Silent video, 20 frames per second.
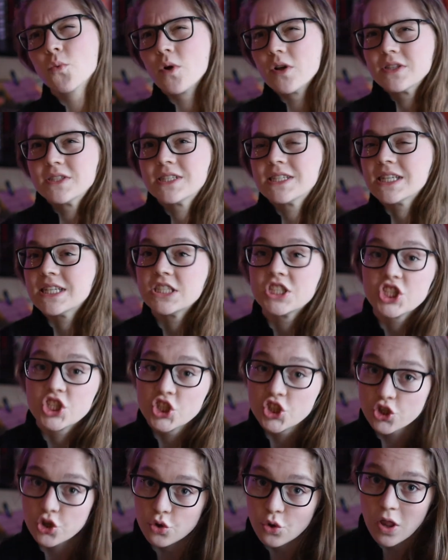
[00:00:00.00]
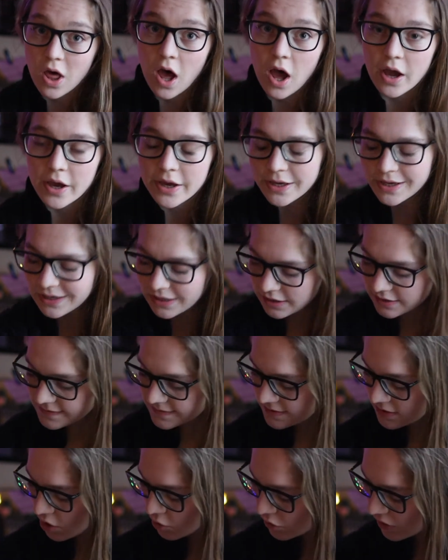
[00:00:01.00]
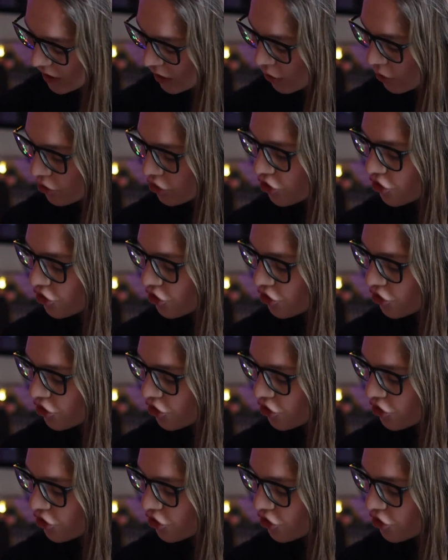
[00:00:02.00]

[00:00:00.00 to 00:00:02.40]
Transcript: one since July, so there are